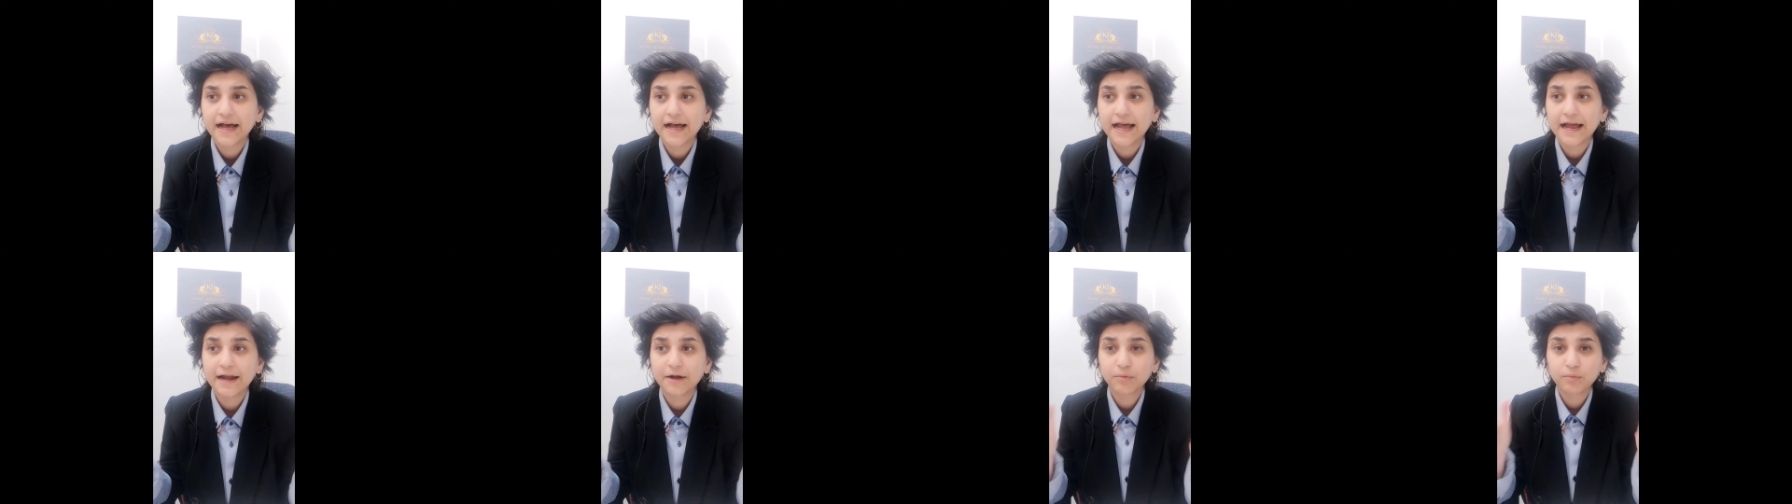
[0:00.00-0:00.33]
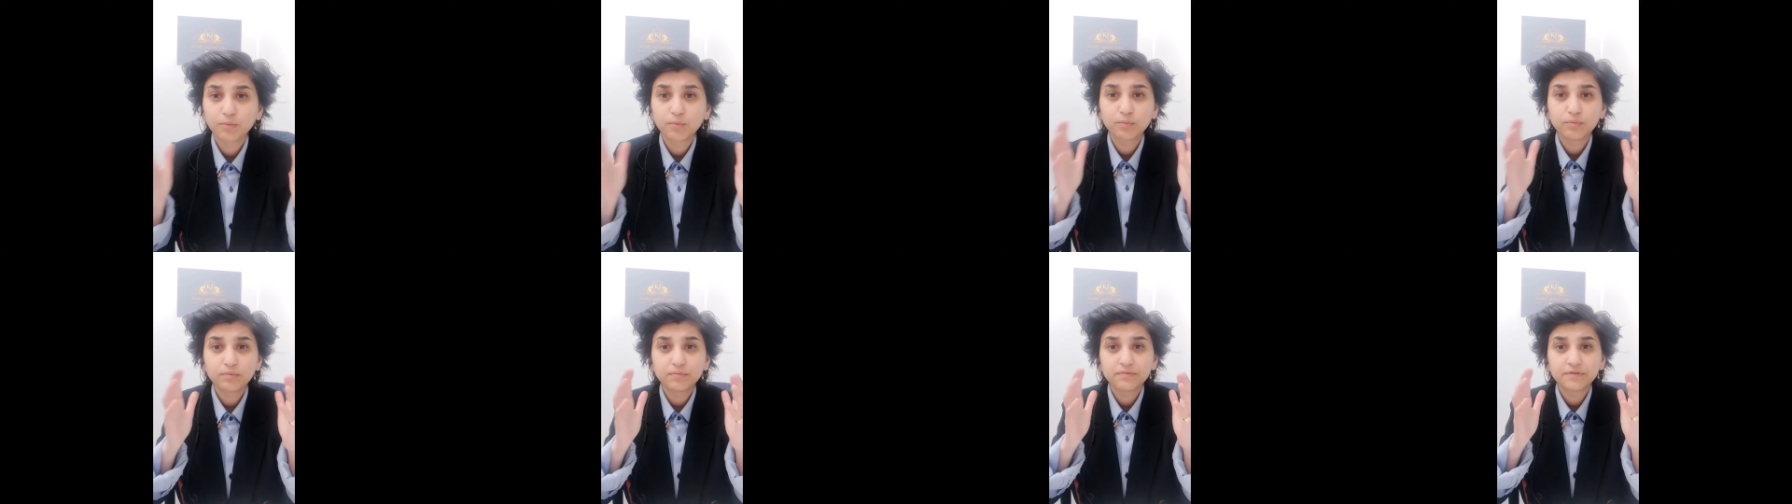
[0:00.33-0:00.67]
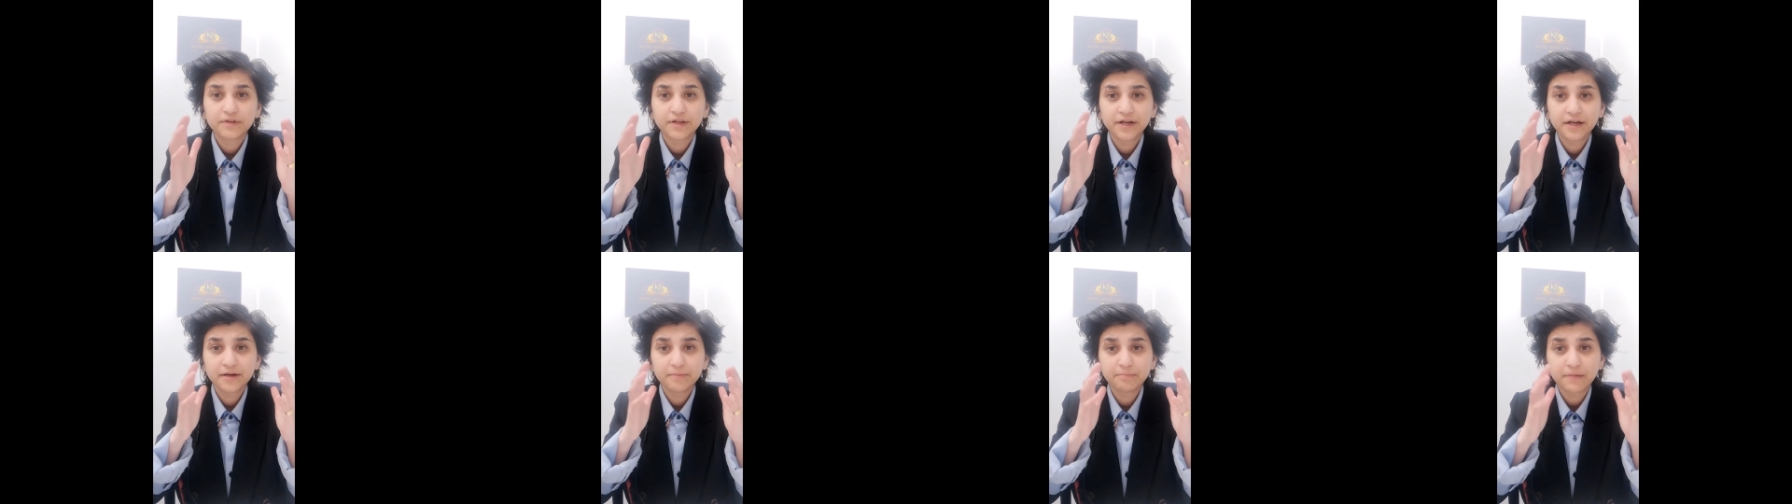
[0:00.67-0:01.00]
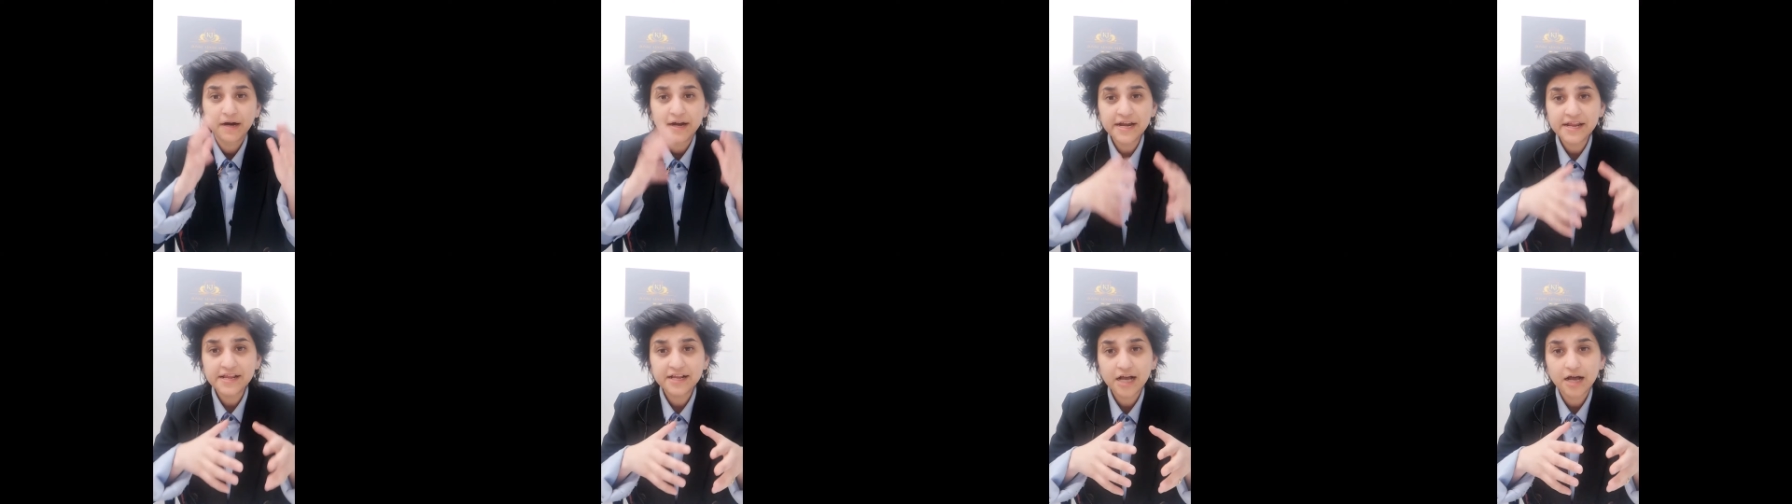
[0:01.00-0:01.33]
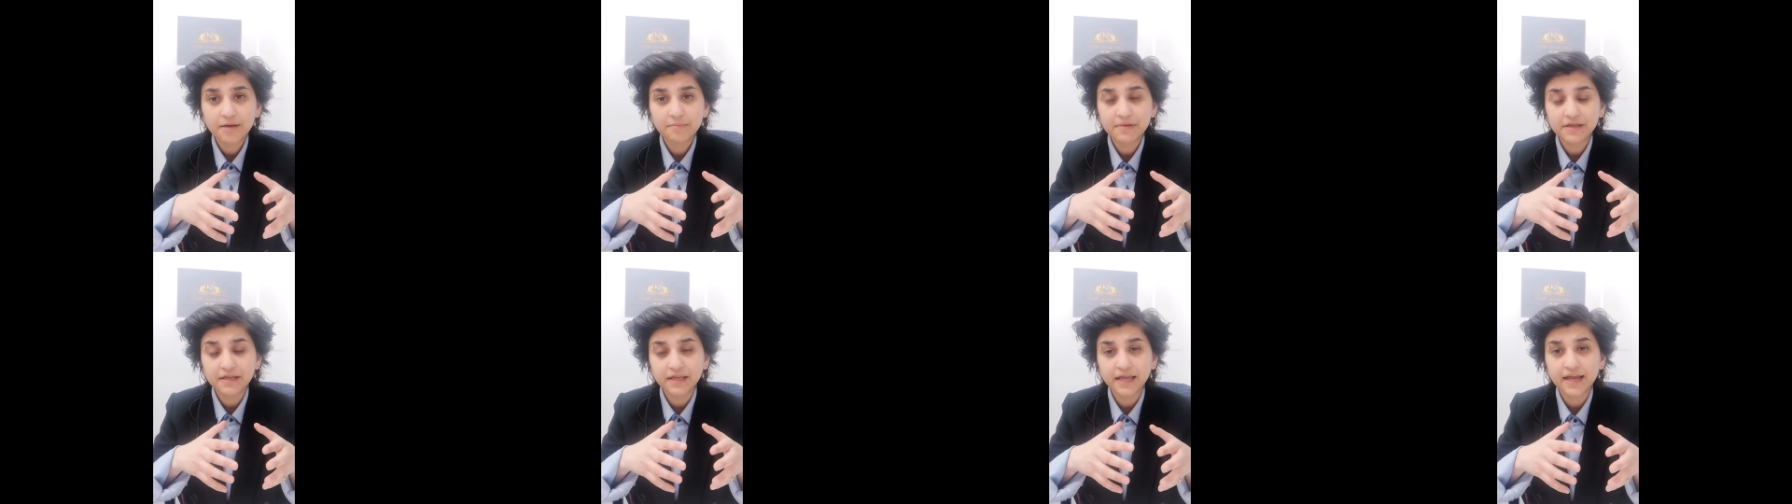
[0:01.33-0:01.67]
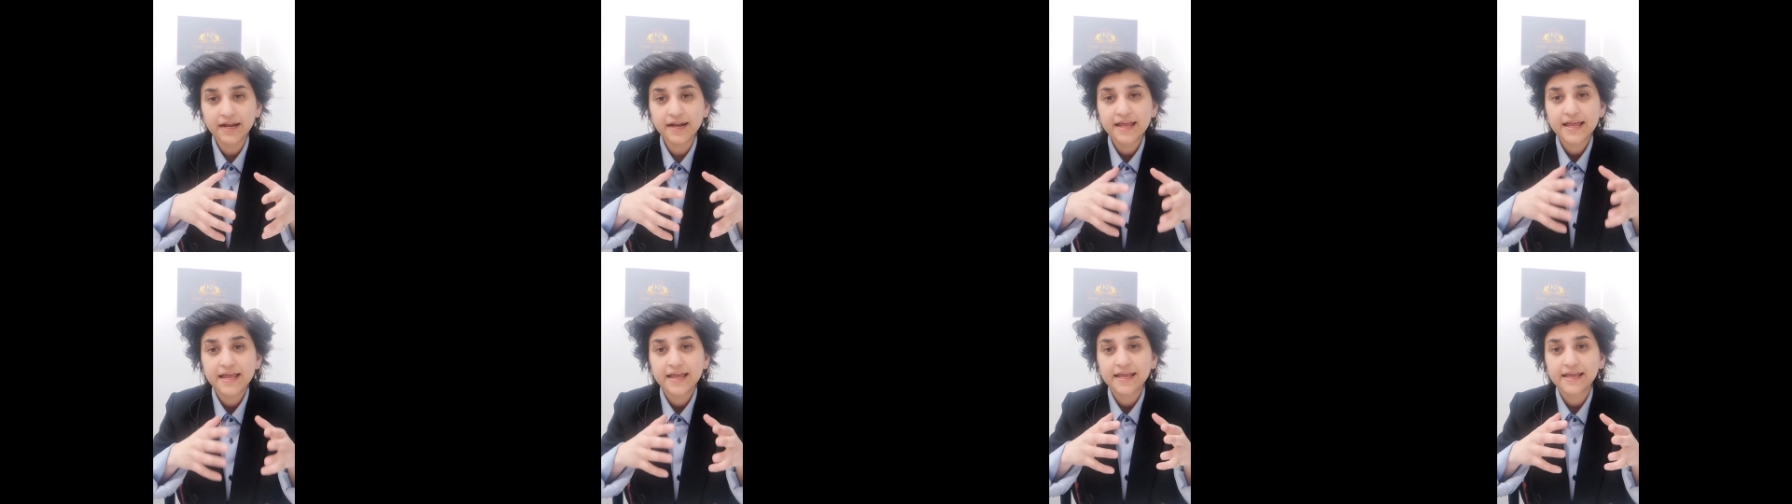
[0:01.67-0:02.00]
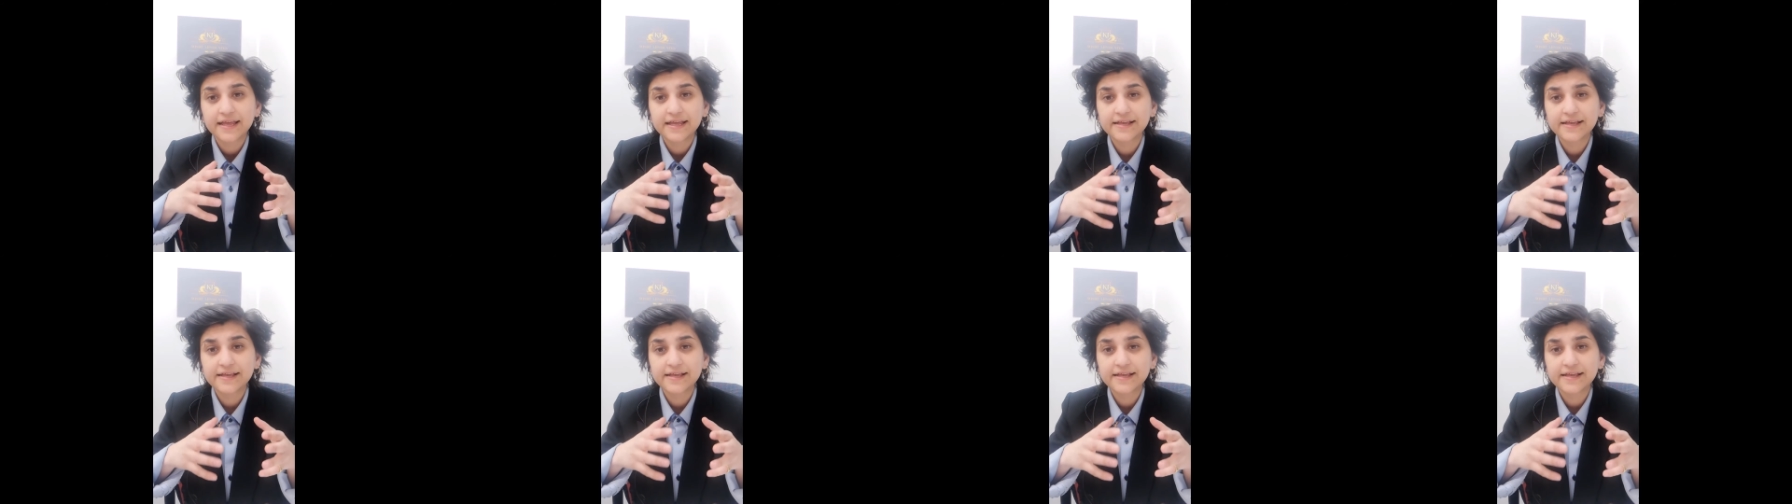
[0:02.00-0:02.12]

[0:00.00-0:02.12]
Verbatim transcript: and the money coming in